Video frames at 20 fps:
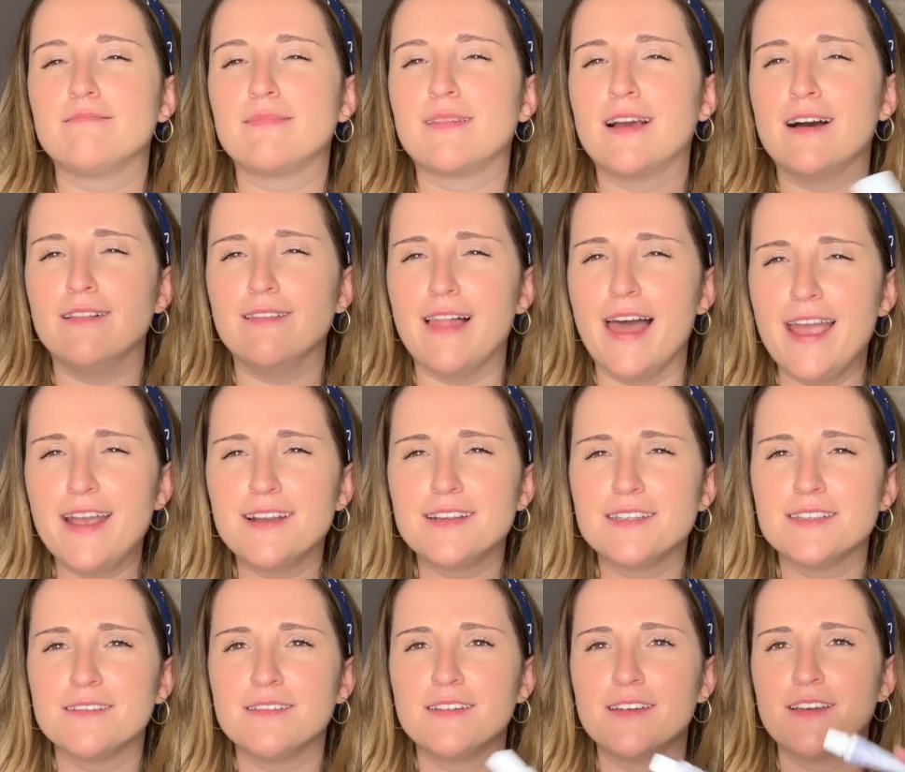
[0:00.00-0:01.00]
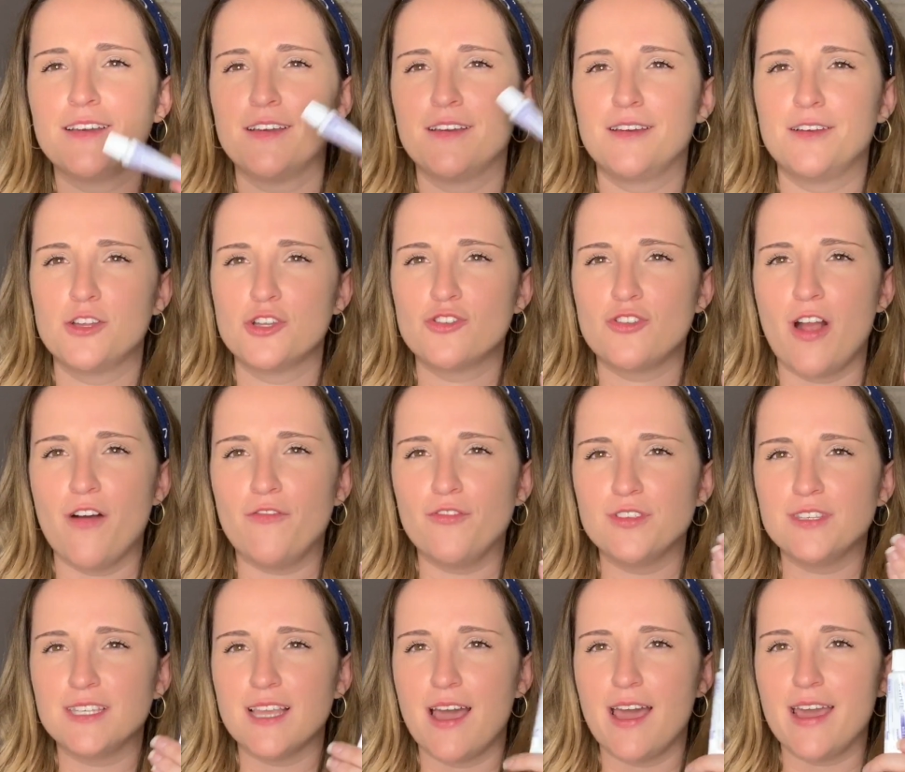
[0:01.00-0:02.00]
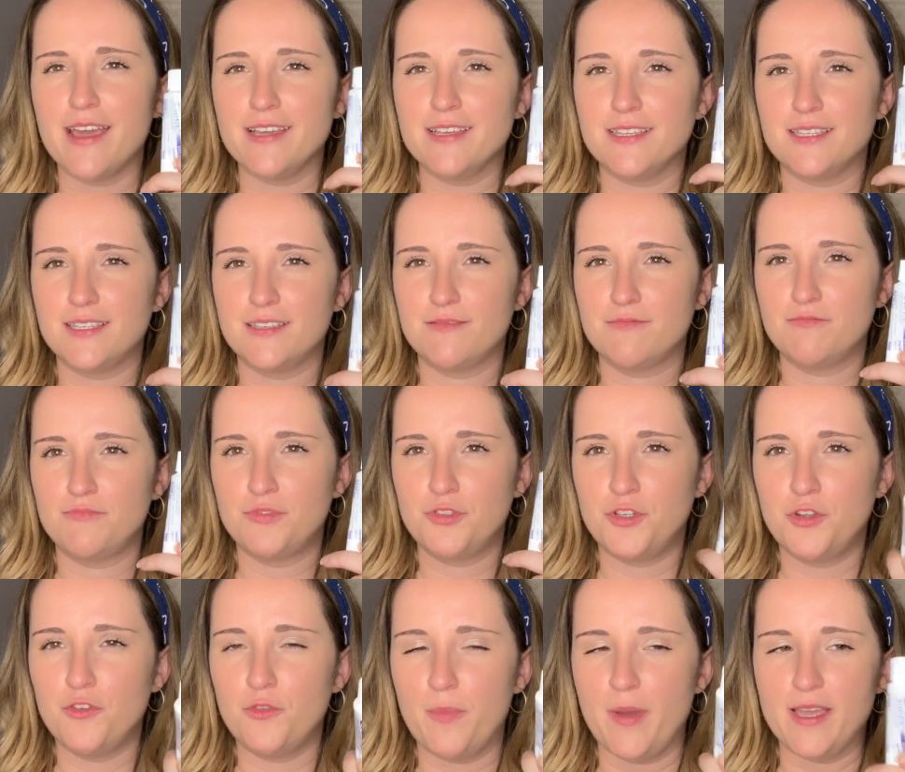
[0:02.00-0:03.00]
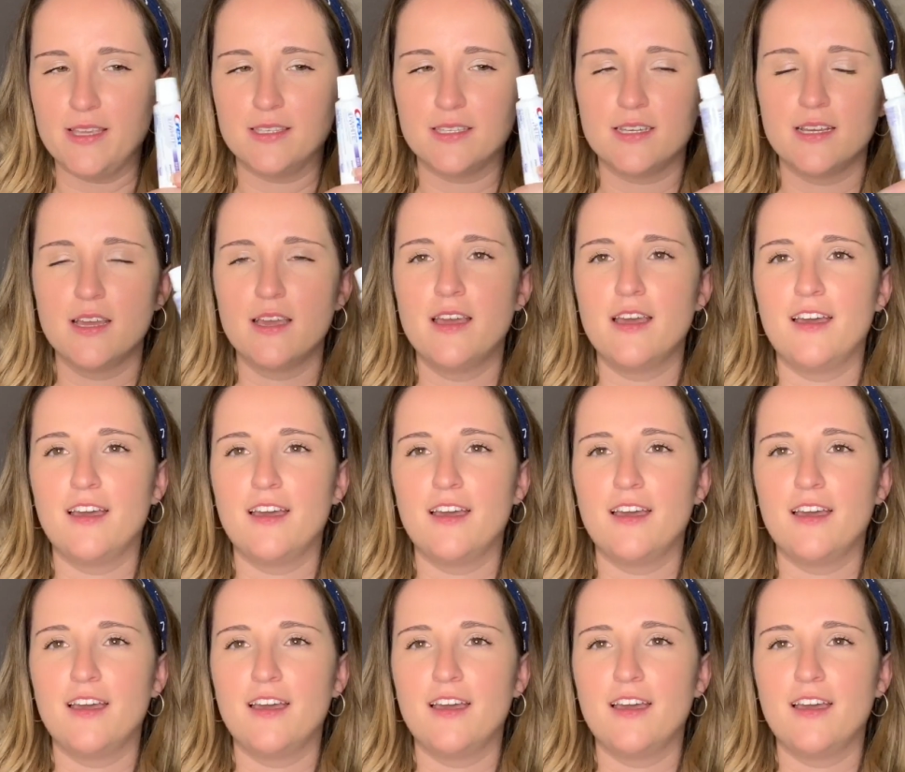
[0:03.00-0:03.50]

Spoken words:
collect travel size toothpaste.